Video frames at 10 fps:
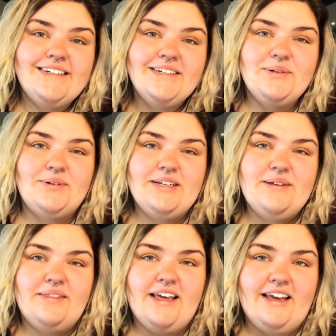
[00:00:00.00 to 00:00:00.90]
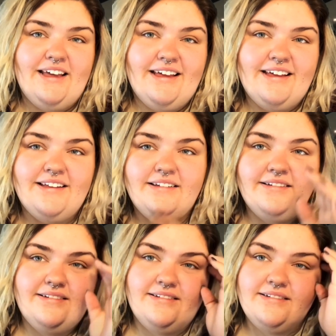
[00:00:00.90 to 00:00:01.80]
what do you think?
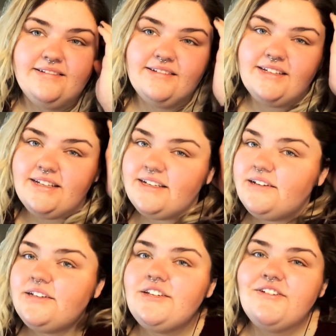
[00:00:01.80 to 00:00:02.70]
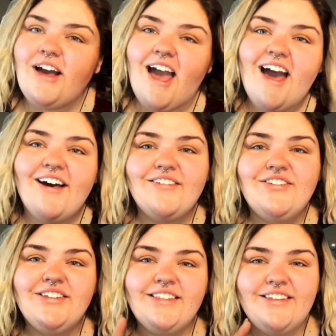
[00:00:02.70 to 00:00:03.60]
Do you
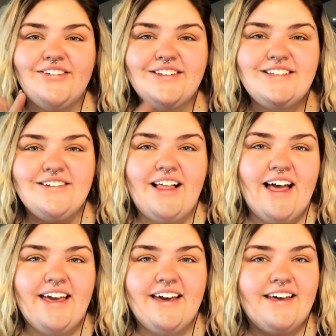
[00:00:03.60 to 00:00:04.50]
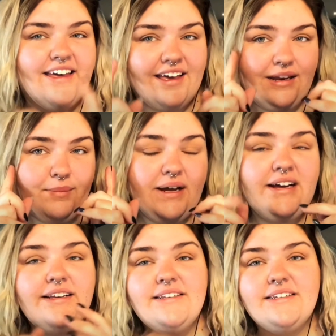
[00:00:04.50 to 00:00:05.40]
have the ones you like in
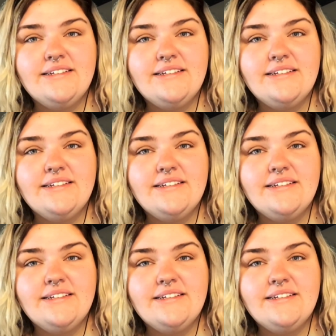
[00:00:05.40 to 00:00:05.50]
mind?